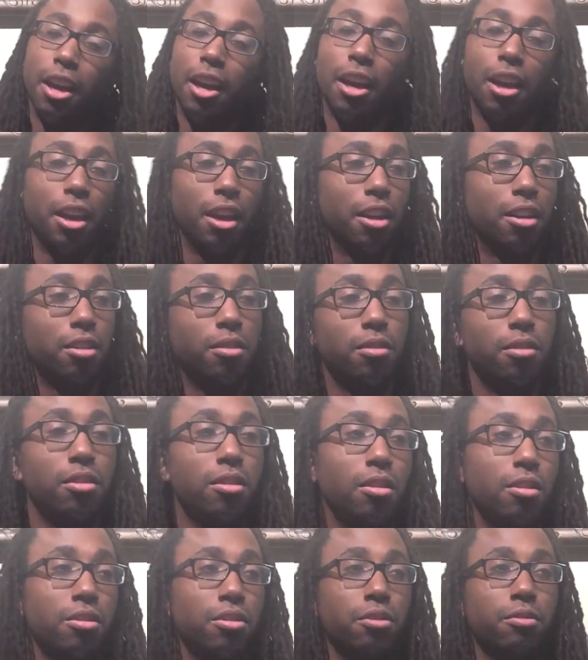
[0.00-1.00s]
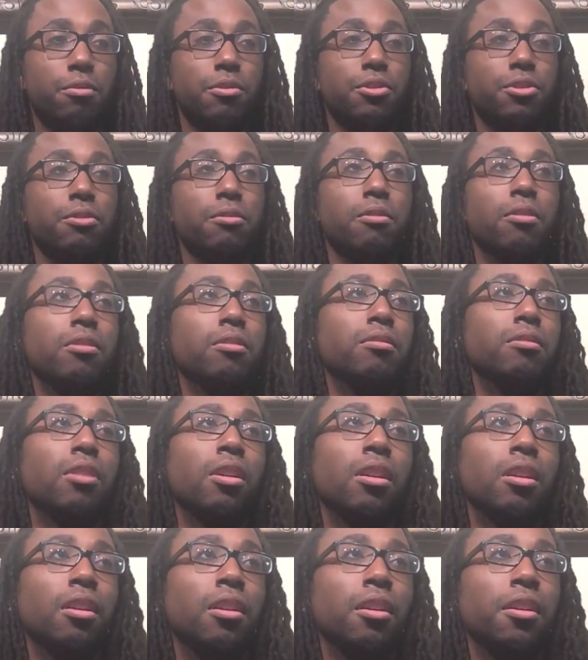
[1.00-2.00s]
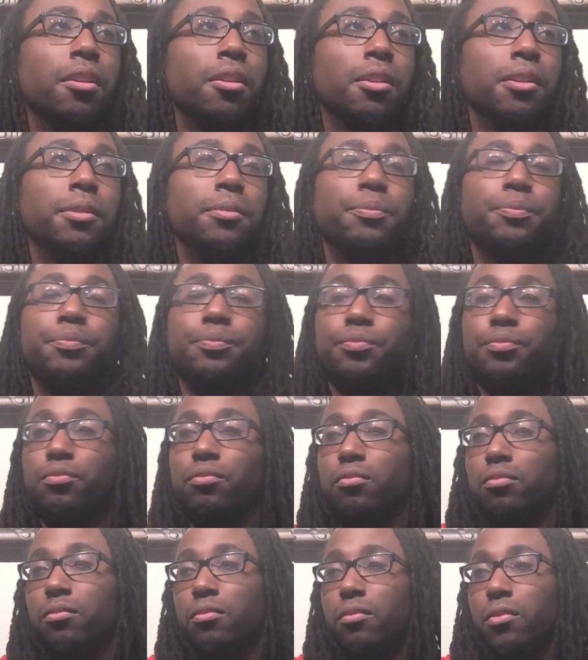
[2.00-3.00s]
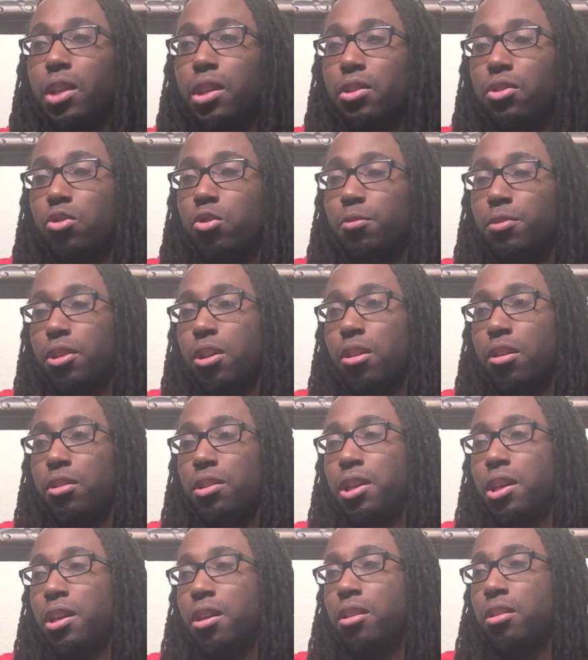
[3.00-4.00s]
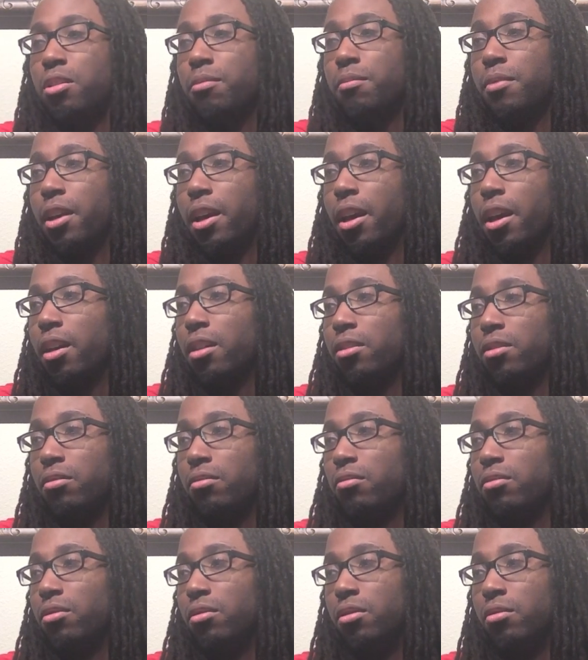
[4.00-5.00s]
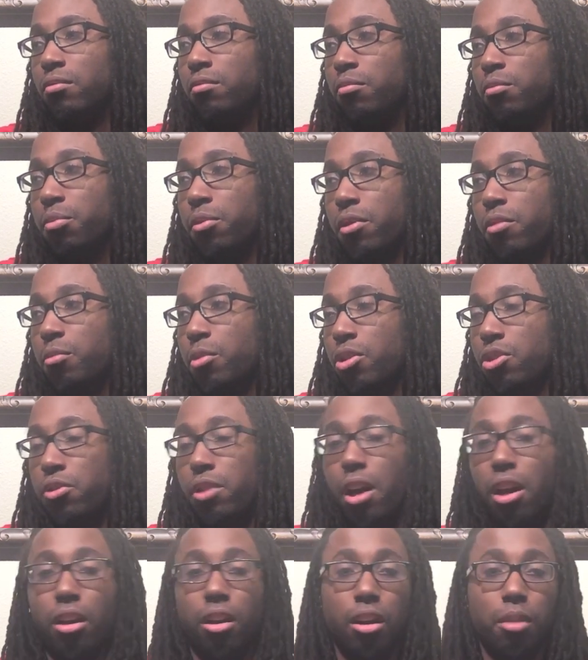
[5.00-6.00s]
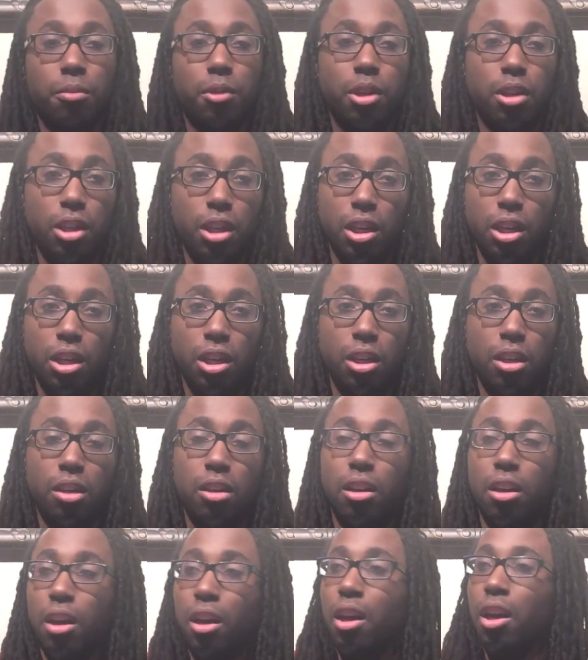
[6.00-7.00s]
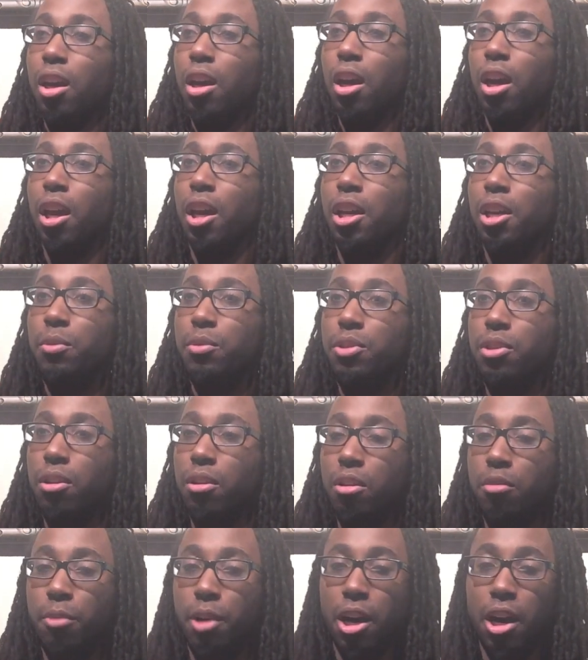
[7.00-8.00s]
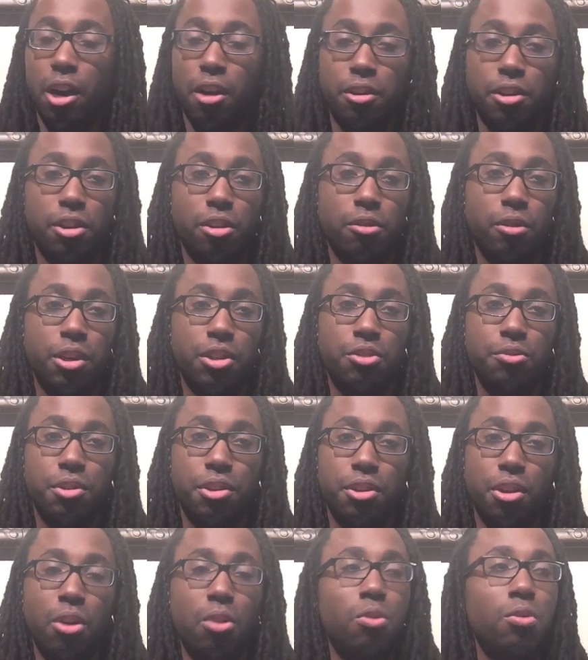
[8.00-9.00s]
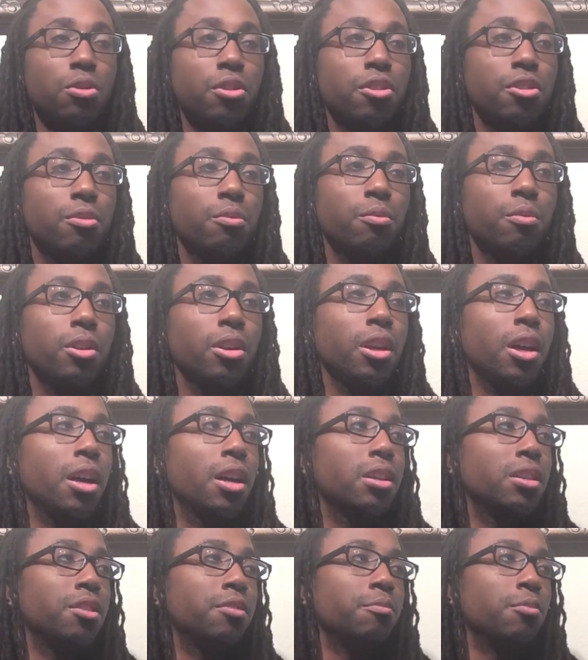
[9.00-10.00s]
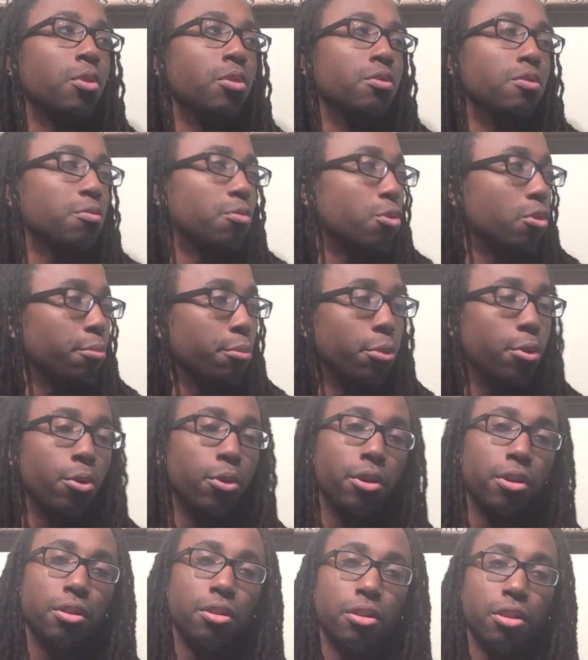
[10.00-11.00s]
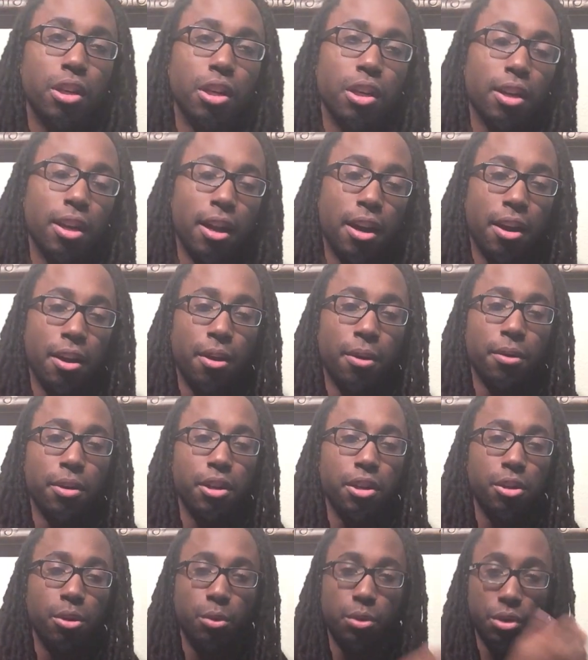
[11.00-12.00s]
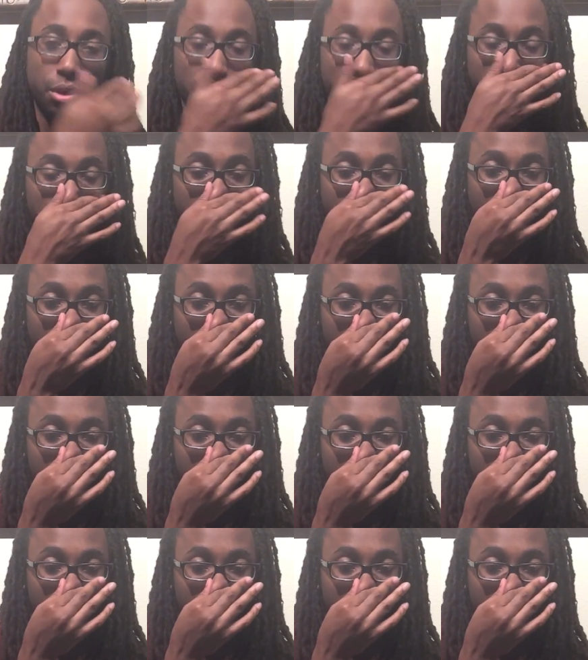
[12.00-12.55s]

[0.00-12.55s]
And long story short, uh, Snoop Dogg tells him that pretty much you got to come clean and he was talking about how you know as you get older you realize what's more important and how he used to